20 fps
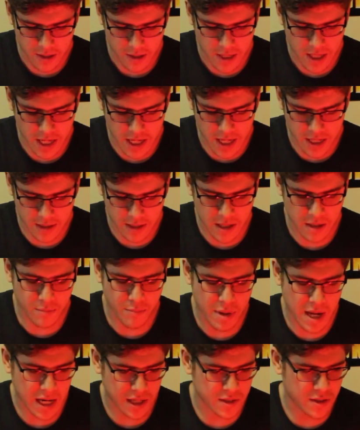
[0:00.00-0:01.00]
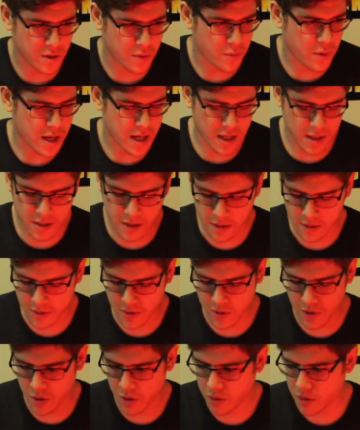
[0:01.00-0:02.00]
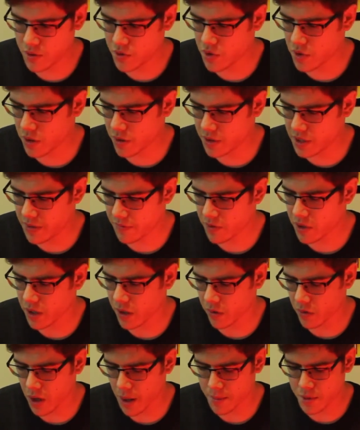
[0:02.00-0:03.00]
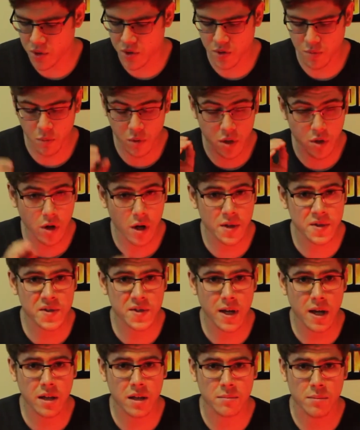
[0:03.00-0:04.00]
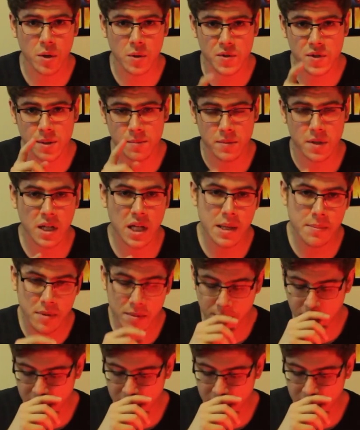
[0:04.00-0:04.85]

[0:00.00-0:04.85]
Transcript: And then back to the red. So those are all the different color options. When you're on silent mode, something to keep in